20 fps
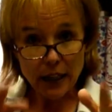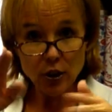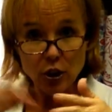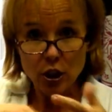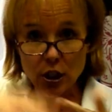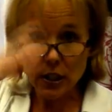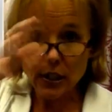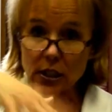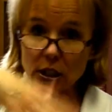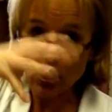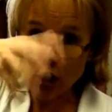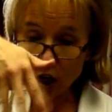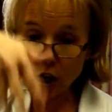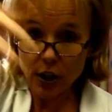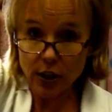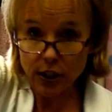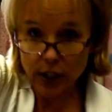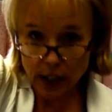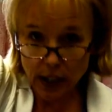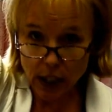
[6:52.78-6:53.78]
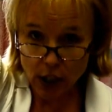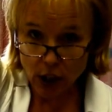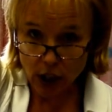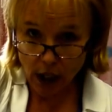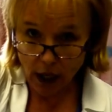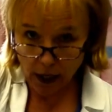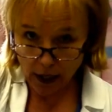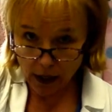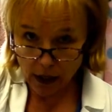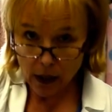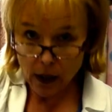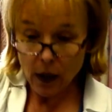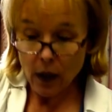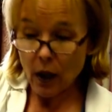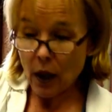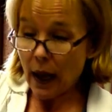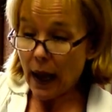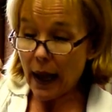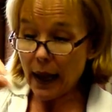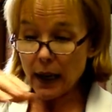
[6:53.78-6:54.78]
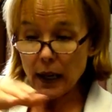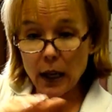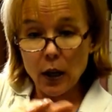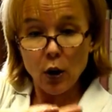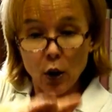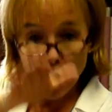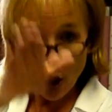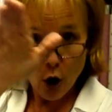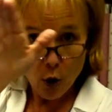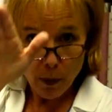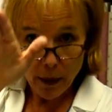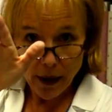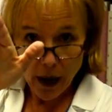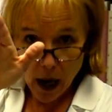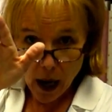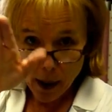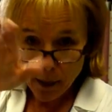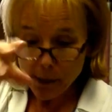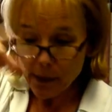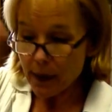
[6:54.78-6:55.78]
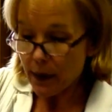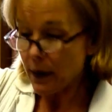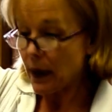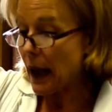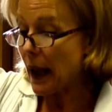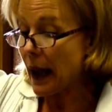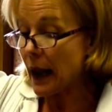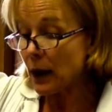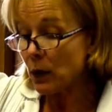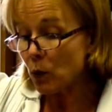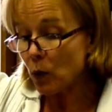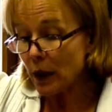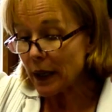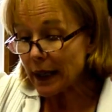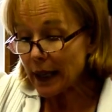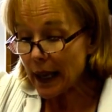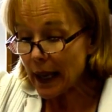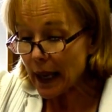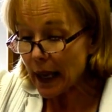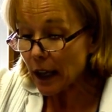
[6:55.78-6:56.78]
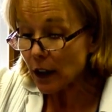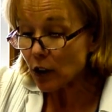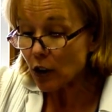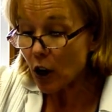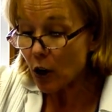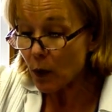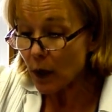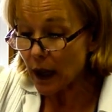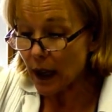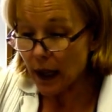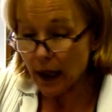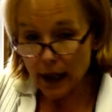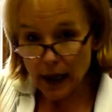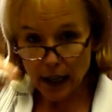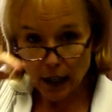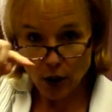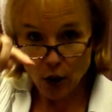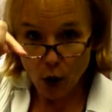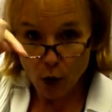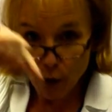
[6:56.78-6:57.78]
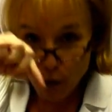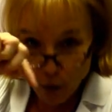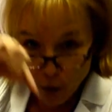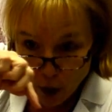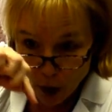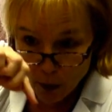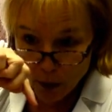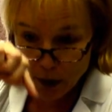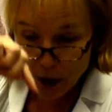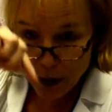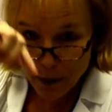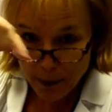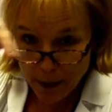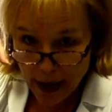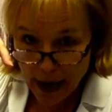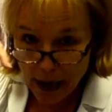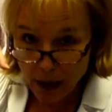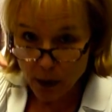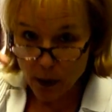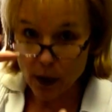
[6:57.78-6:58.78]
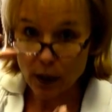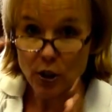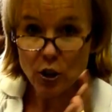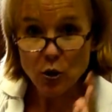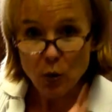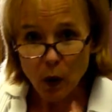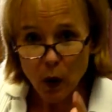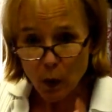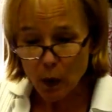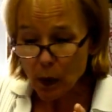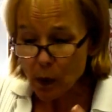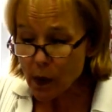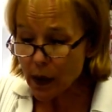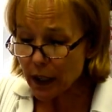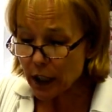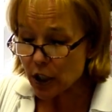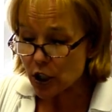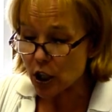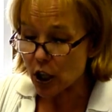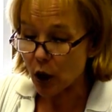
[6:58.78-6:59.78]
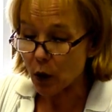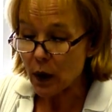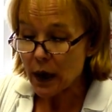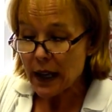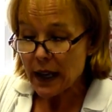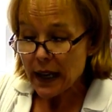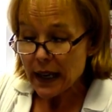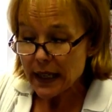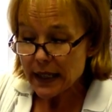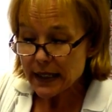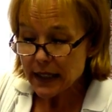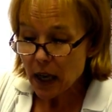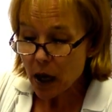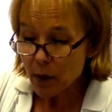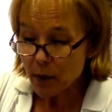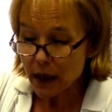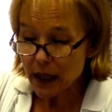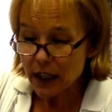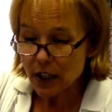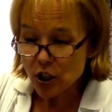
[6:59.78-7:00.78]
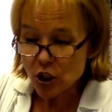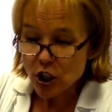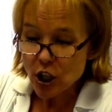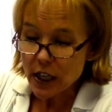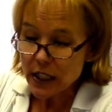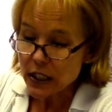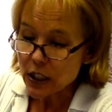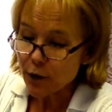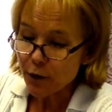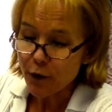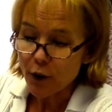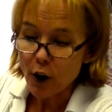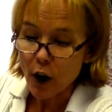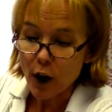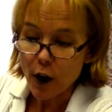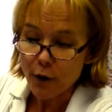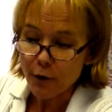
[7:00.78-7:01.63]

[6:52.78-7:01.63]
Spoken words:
just start stitching and it'll open up, and we can't go in and go forward and backward. So what we want to do is come in and just for a